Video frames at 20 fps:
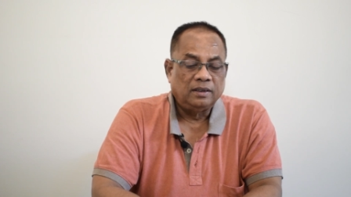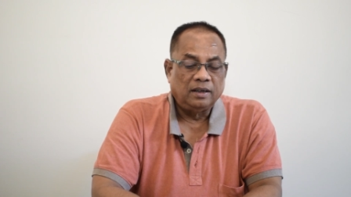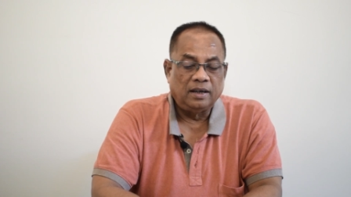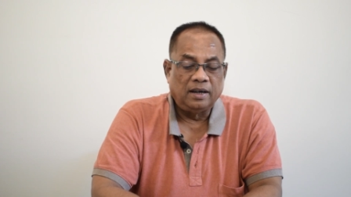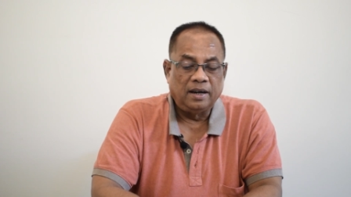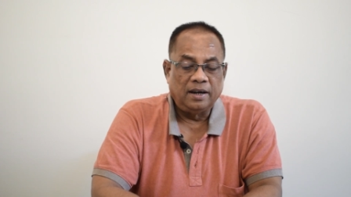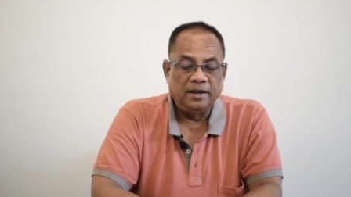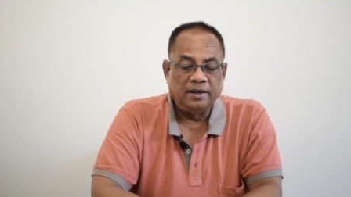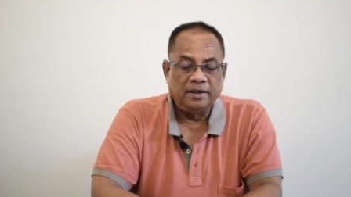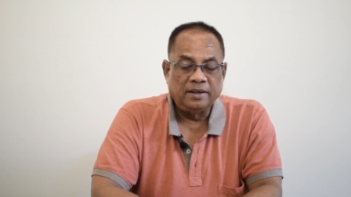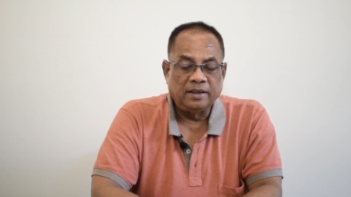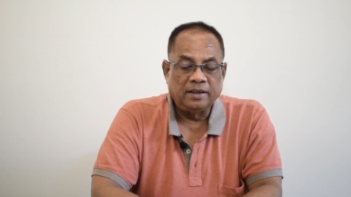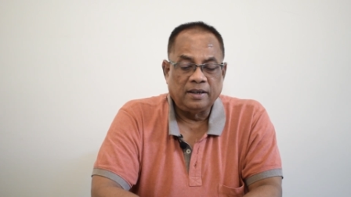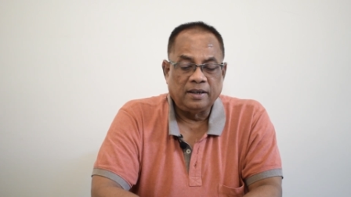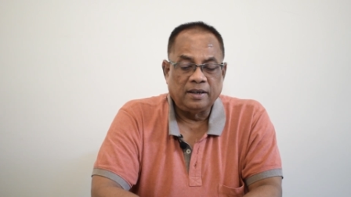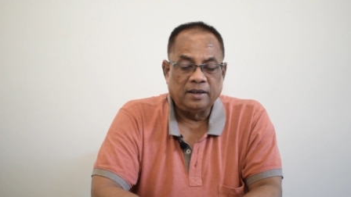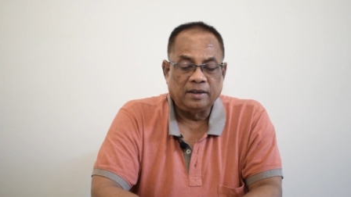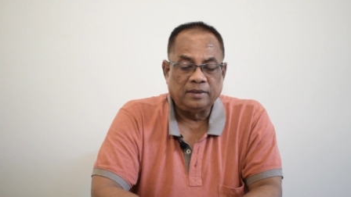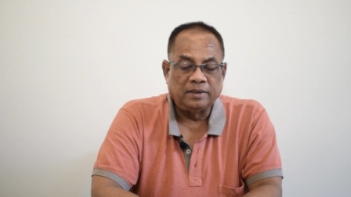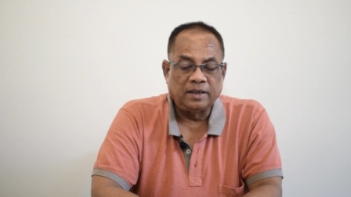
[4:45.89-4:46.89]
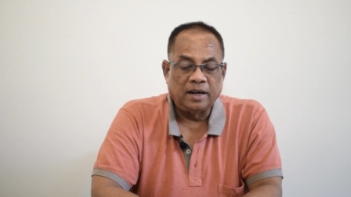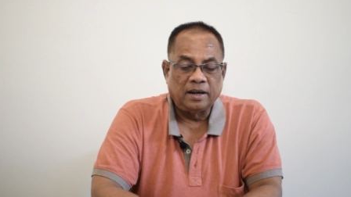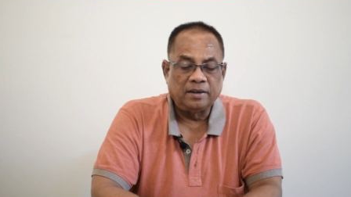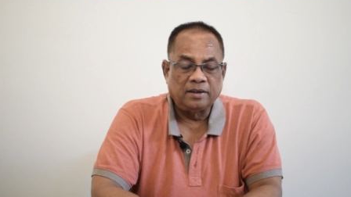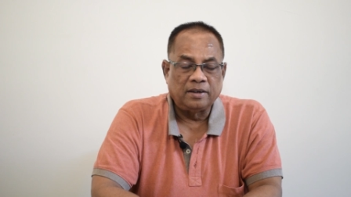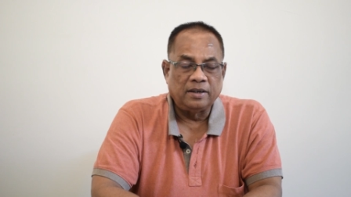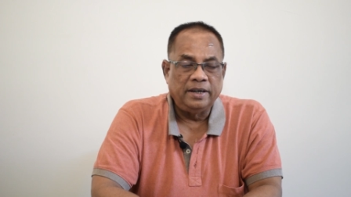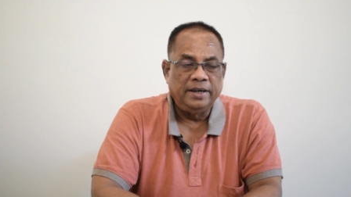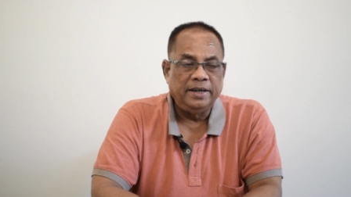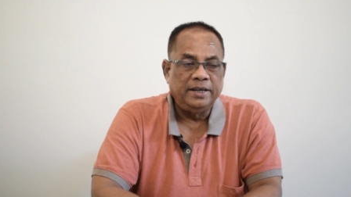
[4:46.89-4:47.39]
and uh,
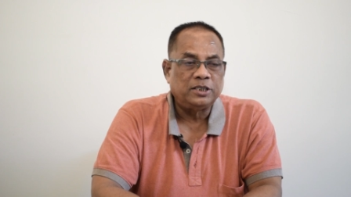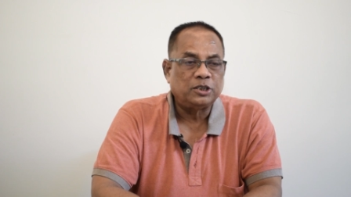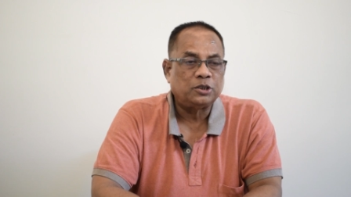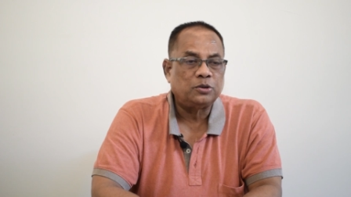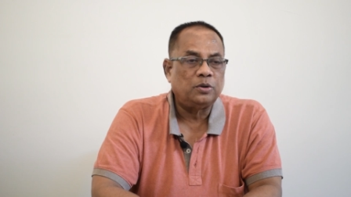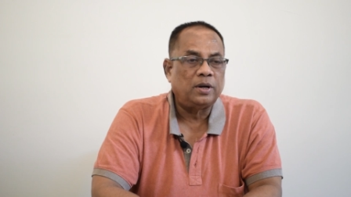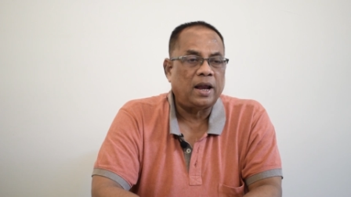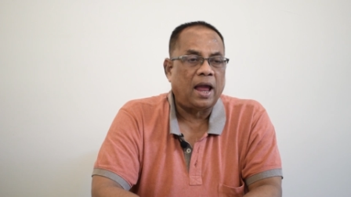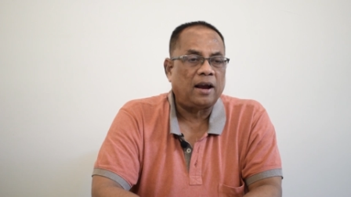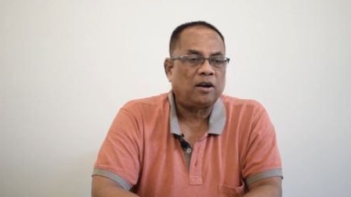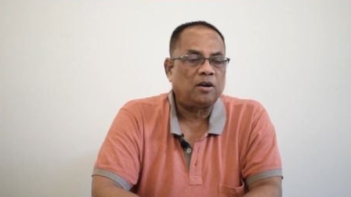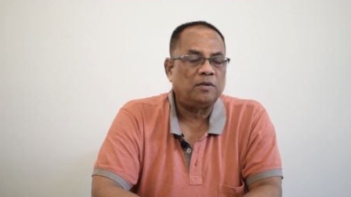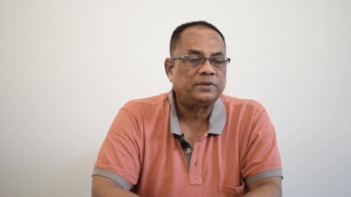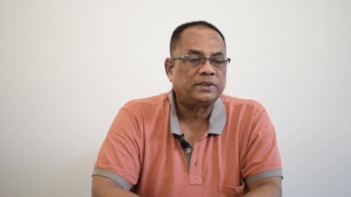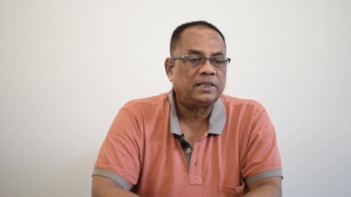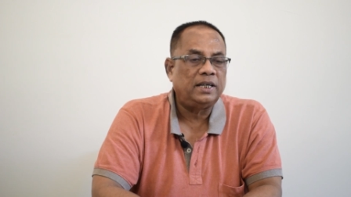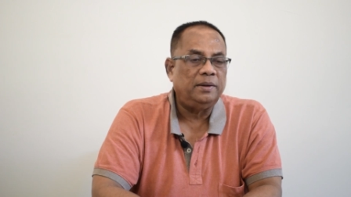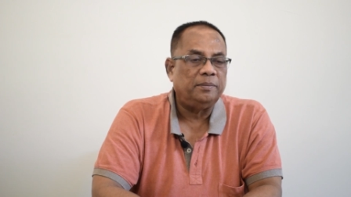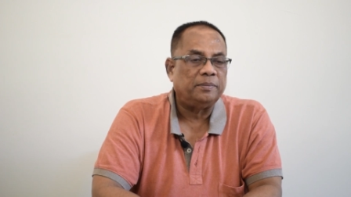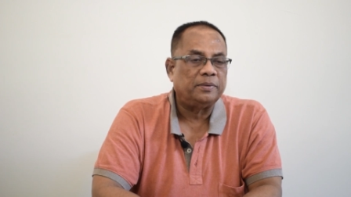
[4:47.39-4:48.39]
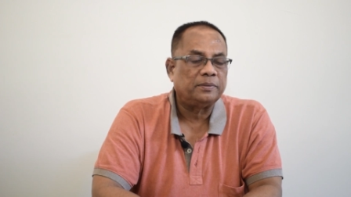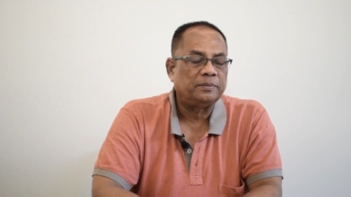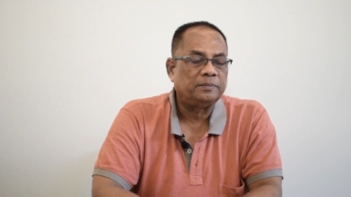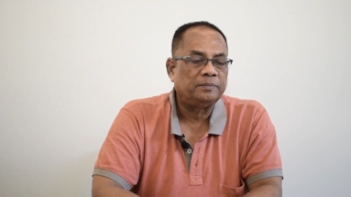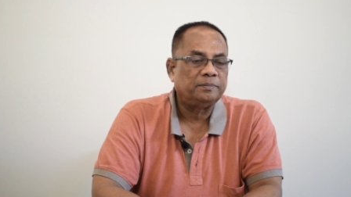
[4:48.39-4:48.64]
that leads to lack of sleep.